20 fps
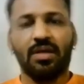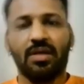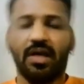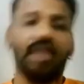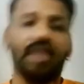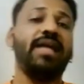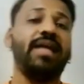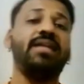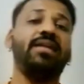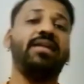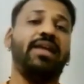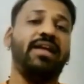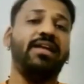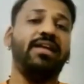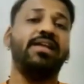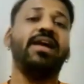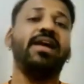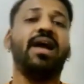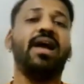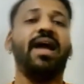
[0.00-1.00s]
Again,
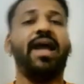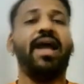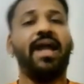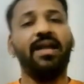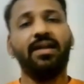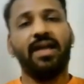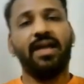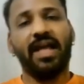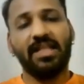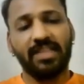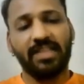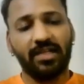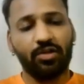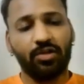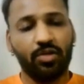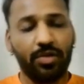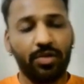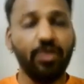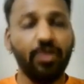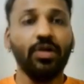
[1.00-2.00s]
India and, as I
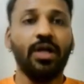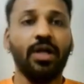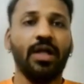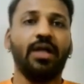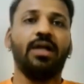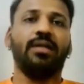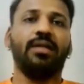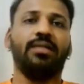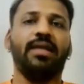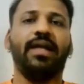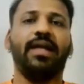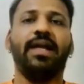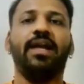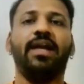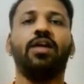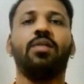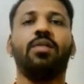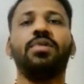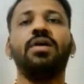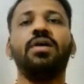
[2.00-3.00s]
told you, the head
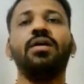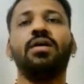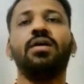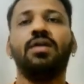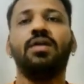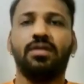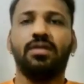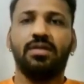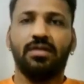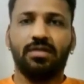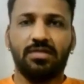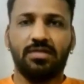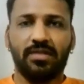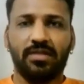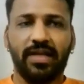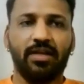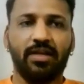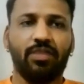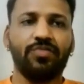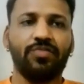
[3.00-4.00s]
of the
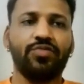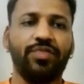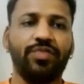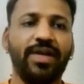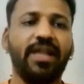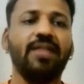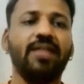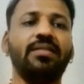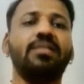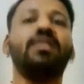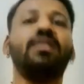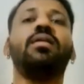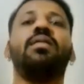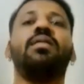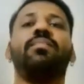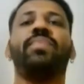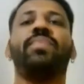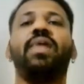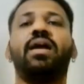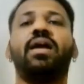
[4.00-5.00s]
state of Sweden,
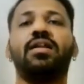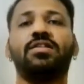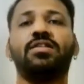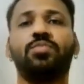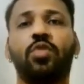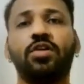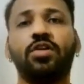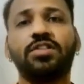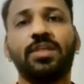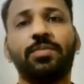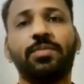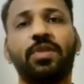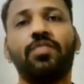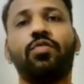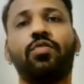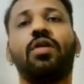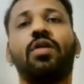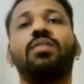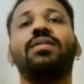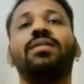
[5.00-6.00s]
they are responsible
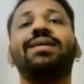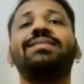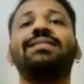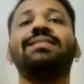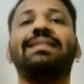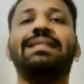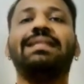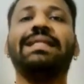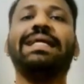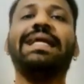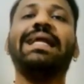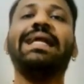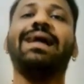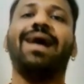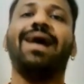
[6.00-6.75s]
for this LEAD